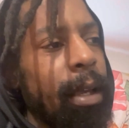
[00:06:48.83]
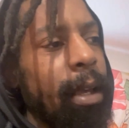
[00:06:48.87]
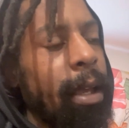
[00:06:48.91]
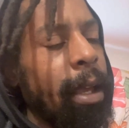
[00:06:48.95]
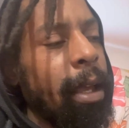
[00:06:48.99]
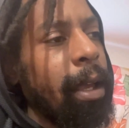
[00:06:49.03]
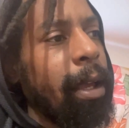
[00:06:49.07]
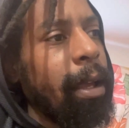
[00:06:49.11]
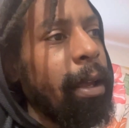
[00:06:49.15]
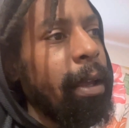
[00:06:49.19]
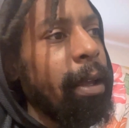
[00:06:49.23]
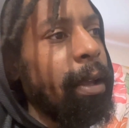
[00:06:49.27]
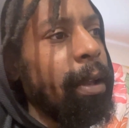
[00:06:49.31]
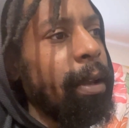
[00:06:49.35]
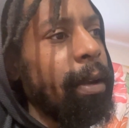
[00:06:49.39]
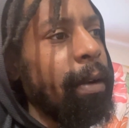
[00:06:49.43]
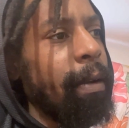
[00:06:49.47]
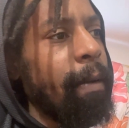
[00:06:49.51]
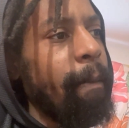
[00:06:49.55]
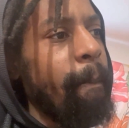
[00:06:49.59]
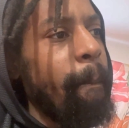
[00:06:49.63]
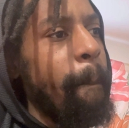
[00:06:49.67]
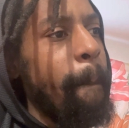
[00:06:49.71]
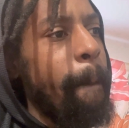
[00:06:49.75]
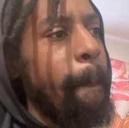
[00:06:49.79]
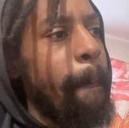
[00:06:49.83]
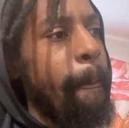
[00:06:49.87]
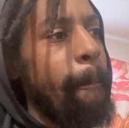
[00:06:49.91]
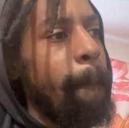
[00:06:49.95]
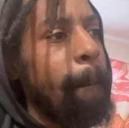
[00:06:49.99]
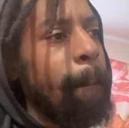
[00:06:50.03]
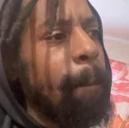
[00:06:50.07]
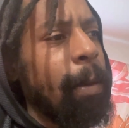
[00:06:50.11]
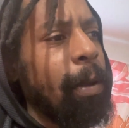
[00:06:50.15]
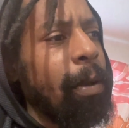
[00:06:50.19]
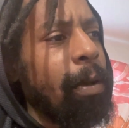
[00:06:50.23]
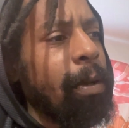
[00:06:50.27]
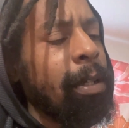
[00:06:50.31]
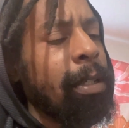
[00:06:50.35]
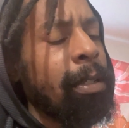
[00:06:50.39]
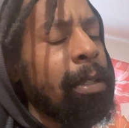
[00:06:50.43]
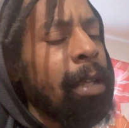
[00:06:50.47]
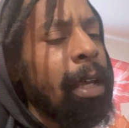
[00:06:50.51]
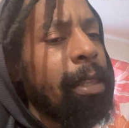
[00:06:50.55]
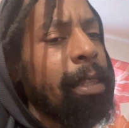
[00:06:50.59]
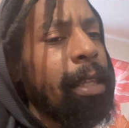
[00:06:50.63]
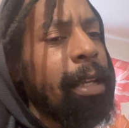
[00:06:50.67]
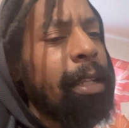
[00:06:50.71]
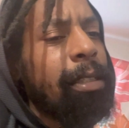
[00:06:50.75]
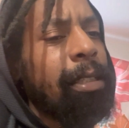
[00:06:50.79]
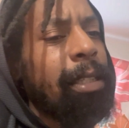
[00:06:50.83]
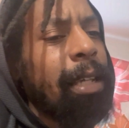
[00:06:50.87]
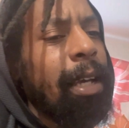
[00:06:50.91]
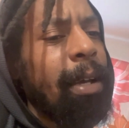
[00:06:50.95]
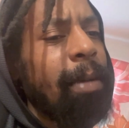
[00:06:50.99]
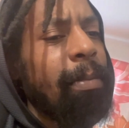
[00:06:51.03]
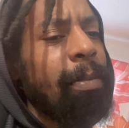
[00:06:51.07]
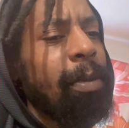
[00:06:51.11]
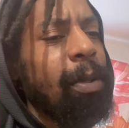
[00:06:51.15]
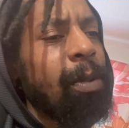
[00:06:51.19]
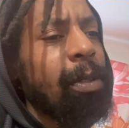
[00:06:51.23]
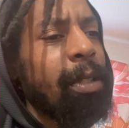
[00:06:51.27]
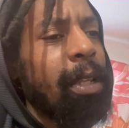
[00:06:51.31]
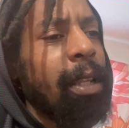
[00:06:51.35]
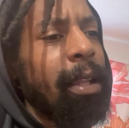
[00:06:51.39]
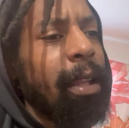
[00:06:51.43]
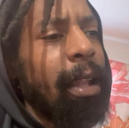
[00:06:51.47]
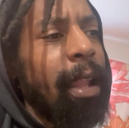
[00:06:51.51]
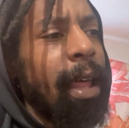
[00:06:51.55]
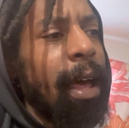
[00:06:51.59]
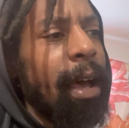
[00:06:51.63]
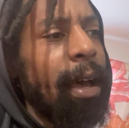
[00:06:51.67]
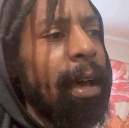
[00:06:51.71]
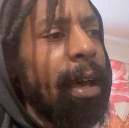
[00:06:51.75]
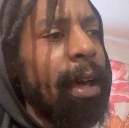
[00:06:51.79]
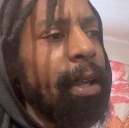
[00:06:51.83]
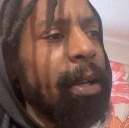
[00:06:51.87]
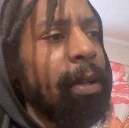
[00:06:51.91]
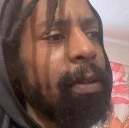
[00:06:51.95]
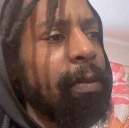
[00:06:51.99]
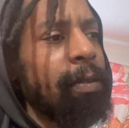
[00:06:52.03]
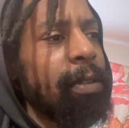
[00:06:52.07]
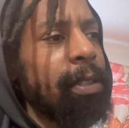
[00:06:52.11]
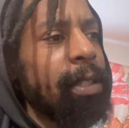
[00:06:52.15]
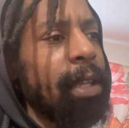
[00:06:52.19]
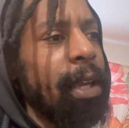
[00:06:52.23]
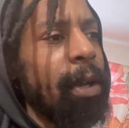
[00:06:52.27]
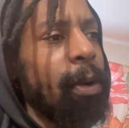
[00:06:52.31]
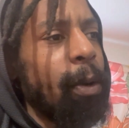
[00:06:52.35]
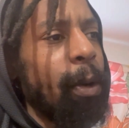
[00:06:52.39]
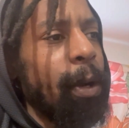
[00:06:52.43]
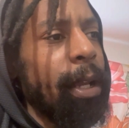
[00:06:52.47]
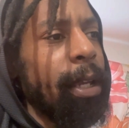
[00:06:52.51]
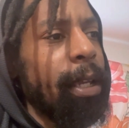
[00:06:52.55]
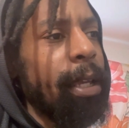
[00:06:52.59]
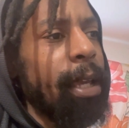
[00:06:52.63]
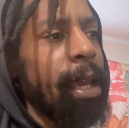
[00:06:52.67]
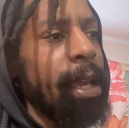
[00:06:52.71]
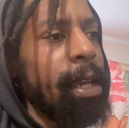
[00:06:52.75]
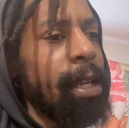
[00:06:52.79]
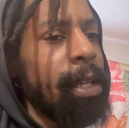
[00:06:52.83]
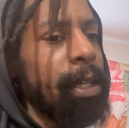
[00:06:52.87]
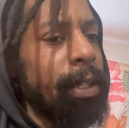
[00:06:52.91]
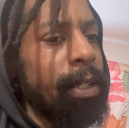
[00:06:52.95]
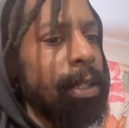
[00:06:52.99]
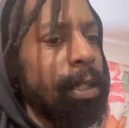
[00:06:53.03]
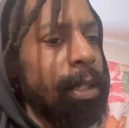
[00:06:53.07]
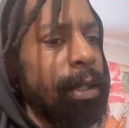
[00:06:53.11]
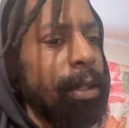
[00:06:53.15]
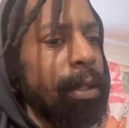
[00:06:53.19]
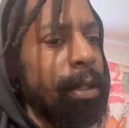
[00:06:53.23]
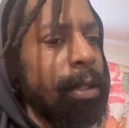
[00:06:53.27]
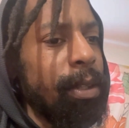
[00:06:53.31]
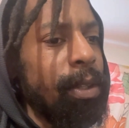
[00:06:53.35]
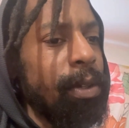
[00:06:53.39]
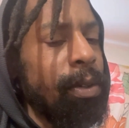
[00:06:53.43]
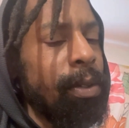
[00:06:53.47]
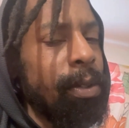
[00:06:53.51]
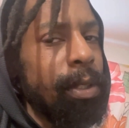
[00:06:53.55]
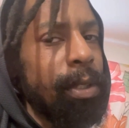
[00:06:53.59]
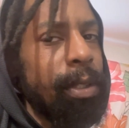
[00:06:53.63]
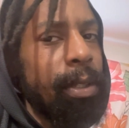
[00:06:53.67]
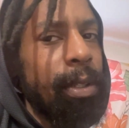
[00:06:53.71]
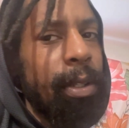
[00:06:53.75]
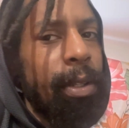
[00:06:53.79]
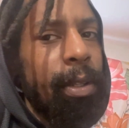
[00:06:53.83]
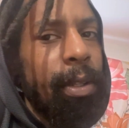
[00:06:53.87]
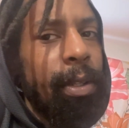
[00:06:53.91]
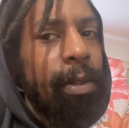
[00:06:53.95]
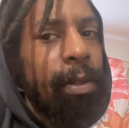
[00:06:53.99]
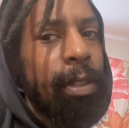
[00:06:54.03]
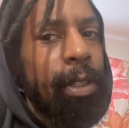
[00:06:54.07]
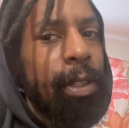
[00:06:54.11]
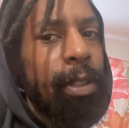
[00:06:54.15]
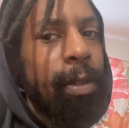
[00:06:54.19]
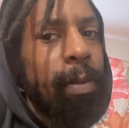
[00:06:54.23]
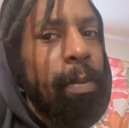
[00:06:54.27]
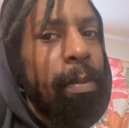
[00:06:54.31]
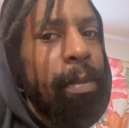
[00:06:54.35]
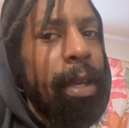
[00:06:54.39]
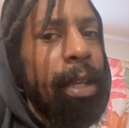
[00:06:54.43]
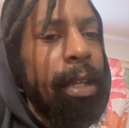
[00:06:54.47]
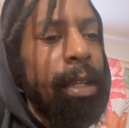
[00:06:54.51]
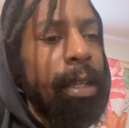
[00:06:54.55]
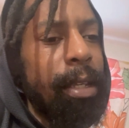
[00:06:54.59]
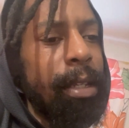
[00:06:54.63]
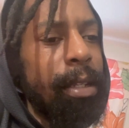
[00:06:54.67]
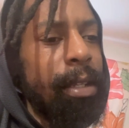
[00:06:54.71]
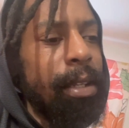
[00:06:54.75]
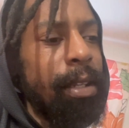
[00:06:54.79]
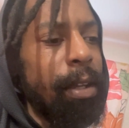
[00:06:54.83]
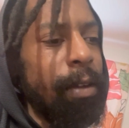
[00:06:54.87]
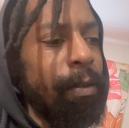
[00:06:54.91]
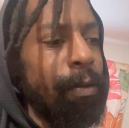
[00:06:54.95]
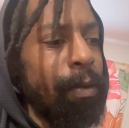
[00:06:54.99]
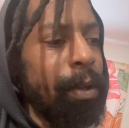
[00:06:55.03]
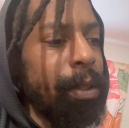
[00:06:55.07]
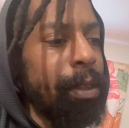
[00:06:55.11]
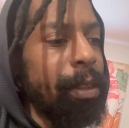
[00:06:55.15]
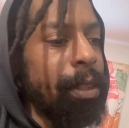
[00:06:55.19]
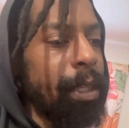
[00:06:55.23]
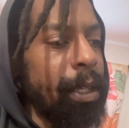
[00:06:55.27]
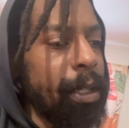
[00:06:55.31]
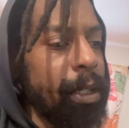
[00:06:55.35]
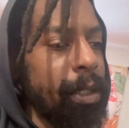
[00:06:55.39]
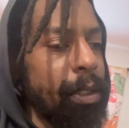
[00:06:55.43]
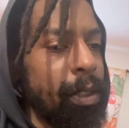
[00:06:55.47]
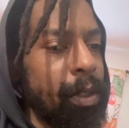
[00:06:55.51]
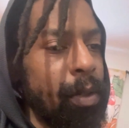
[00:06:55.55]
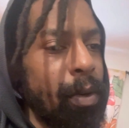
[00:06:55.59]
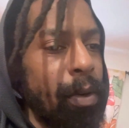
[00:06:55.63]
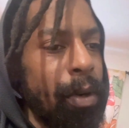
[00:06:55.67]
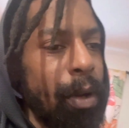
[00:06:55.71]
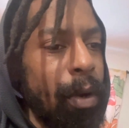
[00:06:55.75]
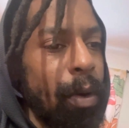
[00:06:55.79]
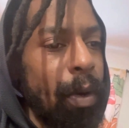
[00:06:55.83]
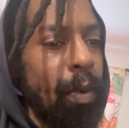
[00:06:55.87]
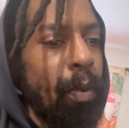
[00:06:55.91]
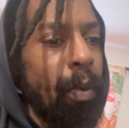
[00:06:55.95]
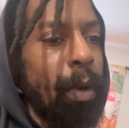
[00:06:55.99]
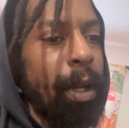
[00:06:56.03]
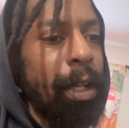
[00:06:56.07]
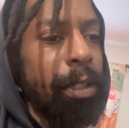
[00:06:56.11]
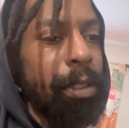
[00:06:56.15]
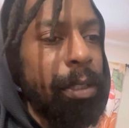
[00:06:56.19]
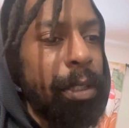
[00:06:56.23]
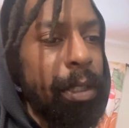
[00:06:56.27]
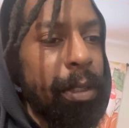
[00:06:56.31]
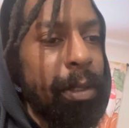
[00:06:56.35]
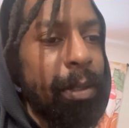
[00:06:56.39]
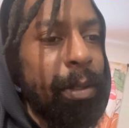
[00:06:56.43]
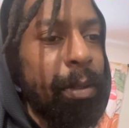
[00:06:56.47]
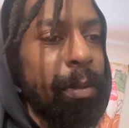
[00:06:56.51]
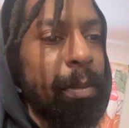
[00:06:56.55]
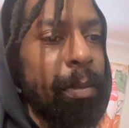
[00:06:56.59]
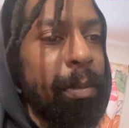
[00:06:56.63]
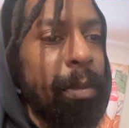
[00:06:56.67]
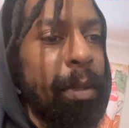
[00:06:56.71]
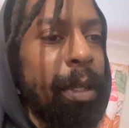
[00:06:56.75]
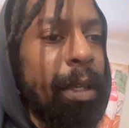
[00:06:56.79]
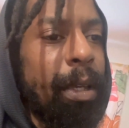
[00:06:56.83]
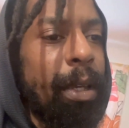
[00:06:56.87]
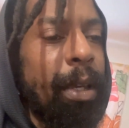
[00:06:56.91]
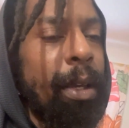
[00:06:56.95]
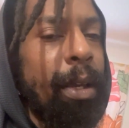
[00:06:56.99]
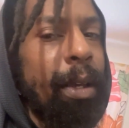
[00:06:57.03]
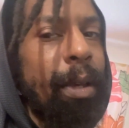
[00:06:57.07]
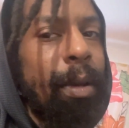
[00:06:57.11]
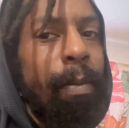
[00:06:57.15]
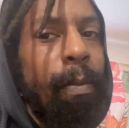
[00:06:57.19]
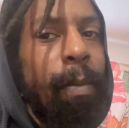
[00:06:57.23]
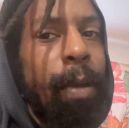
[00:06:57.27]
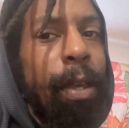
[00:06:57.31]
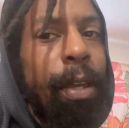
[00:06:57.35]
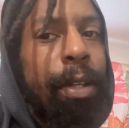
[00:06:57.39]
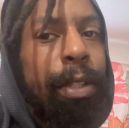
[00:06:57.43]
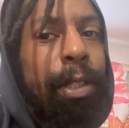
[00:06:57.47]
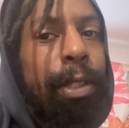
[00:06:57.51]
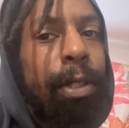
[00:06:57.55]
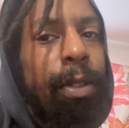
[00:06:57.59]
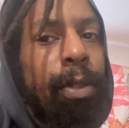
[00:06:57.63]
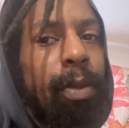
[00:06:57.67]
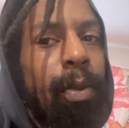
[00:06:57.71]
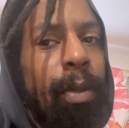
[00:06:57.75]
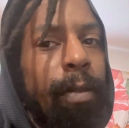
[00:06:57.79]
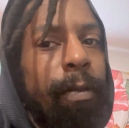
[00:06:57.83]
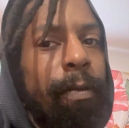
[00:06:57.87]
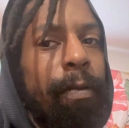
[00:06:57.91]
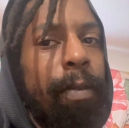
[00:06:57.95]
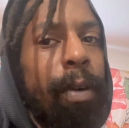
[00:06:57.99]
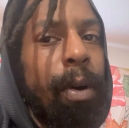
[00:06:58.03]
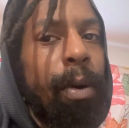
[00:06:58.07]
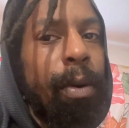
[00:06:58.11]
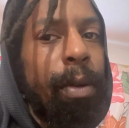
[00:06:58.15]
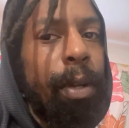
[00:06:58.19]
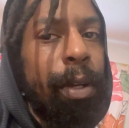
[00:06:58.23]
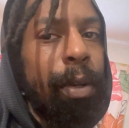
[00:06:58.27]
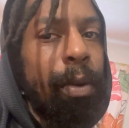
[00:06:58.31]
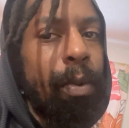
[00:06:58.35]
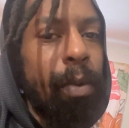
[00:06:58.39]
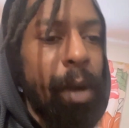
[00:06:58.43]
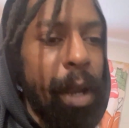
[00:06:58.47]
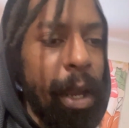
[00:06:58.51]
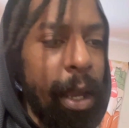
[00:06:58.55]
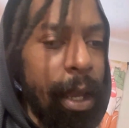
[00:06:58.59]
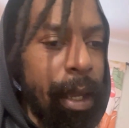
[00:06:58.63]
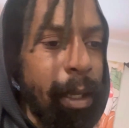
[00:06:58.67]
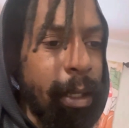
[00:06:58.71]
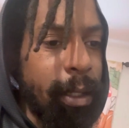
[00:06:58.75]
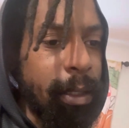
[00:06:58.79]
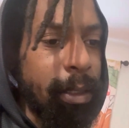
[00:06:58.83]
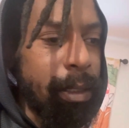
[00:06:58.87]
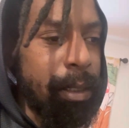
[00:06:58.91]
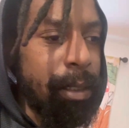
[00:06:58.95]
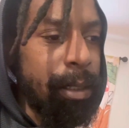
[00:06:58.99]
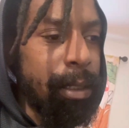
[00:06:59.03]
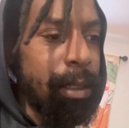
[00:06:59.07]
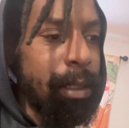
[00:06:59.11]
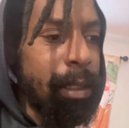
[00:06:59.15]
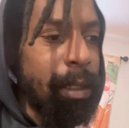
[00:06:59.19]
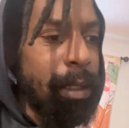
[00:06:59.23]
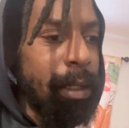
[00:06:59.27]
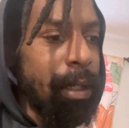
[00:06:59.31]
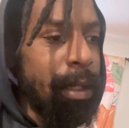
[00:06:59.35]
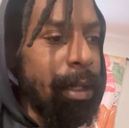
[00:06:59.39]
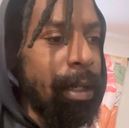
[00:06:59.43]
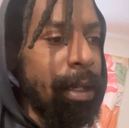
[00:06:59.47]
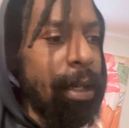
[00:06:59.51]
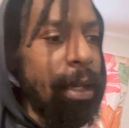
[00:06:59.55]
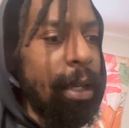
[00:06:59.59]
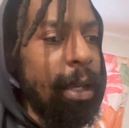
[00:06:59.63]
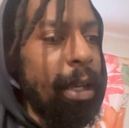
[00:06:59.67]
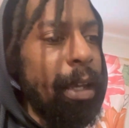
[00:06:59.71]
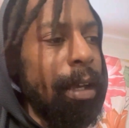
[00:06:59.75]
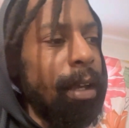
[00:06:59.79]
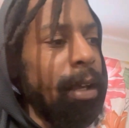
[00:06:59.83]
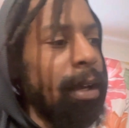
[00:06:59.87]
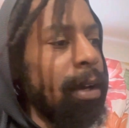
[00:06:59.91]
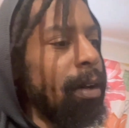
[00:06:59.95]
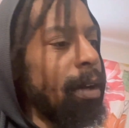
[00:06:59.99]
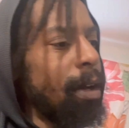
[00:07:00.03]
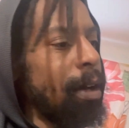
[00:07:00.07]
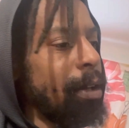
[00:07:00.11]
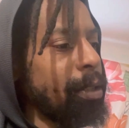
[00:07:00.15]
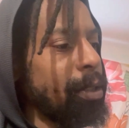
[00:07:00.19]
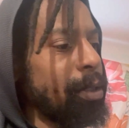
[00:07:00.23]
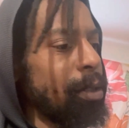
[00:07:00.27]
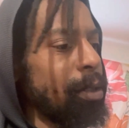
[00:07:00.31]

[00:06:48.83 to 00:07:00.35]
And, because at that time there was a lot of segregation. There's just many different things going on, racism, issues with voting rights, also